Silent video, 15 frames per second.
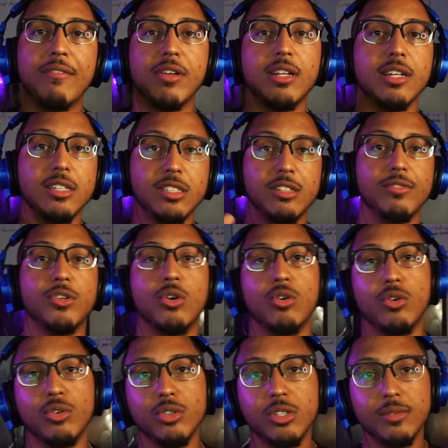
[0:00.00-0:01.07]
I have a list of
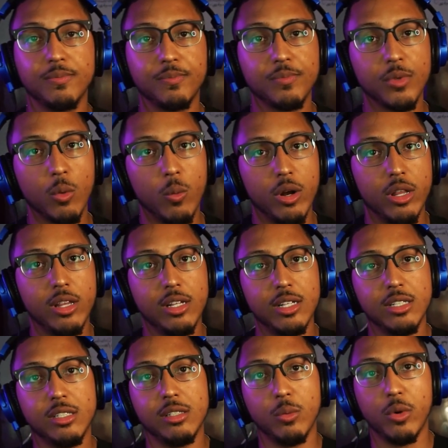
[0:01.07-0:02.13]
goals. One of the
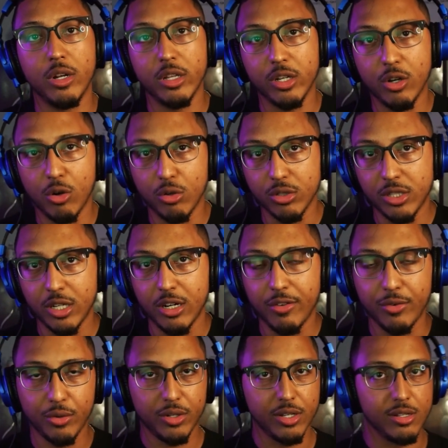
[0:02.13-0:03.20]
list, one of the goals
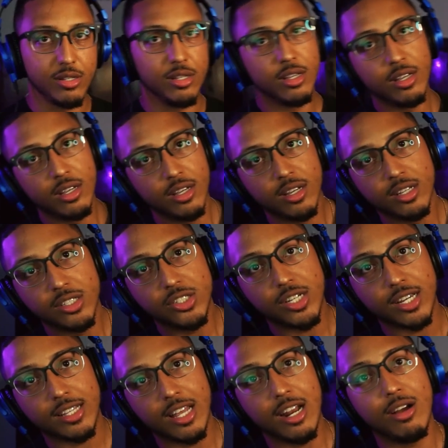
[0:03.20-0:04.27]
here, if you can
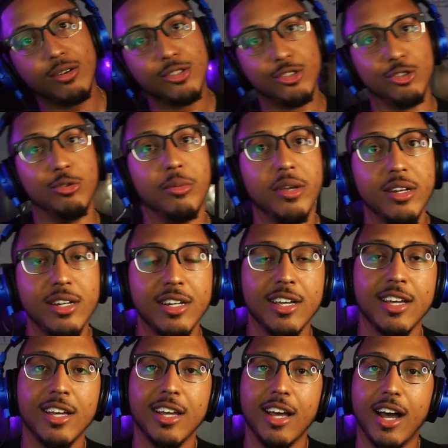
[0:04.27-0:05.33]
check that out, zoom in.
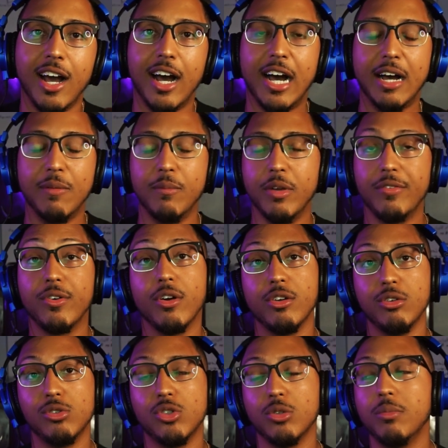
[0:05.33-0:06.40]
Um, if you're
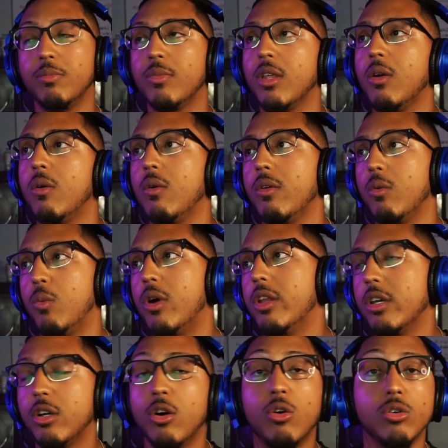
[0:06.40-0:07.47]
on YouTube,
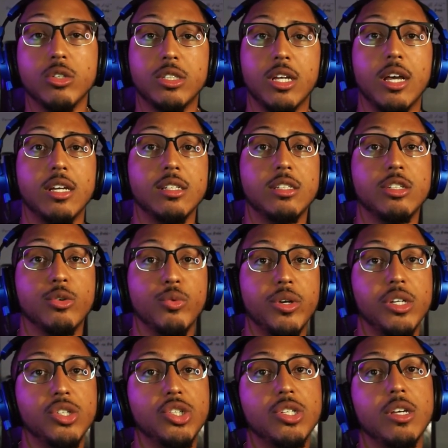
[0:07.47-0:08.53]
one of the goals says to
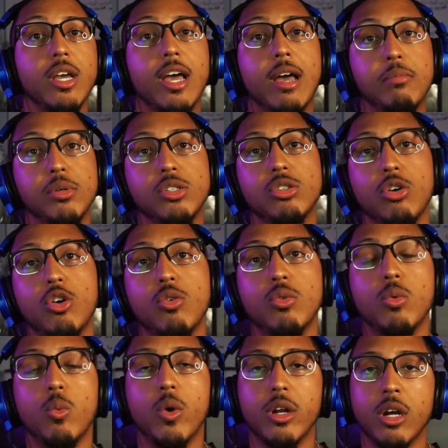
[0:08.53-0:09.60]
reach
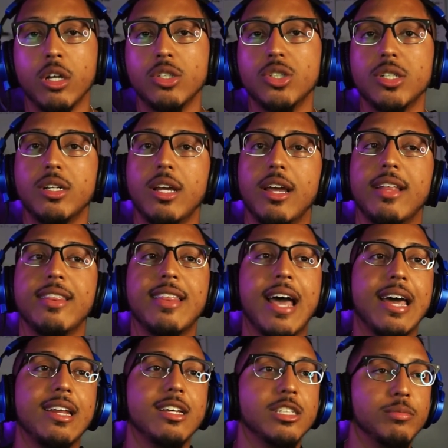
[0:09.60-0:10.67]
episode 100 and
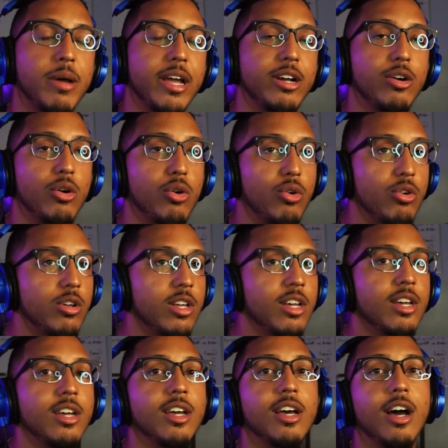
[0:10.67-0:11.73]
that is my goal
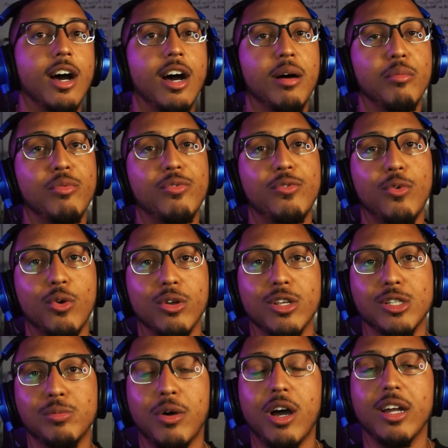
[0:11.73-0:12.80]
um, for
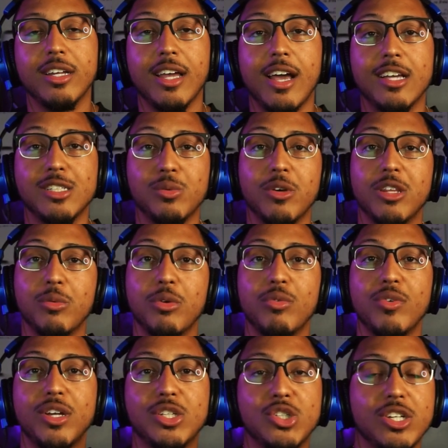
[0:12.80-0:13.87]
this podcast whether
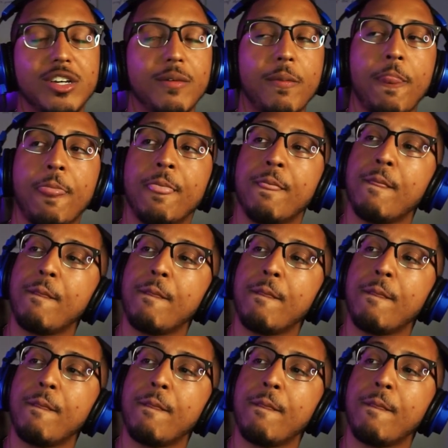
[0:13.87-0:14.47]
we reach it